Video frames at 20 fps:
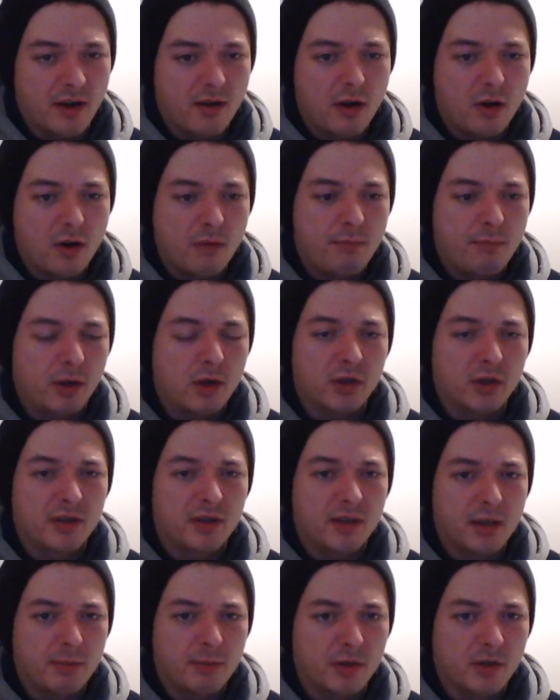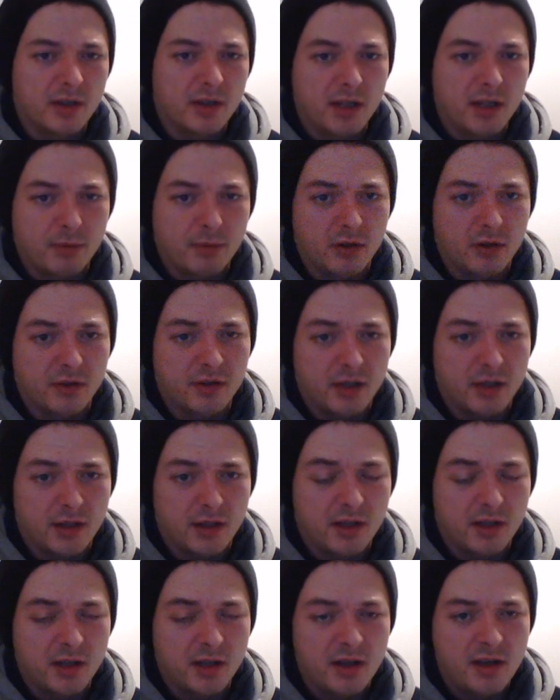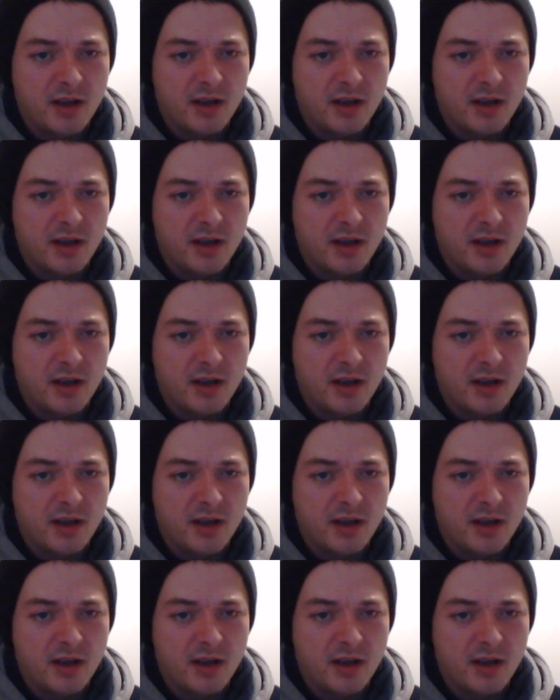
because this.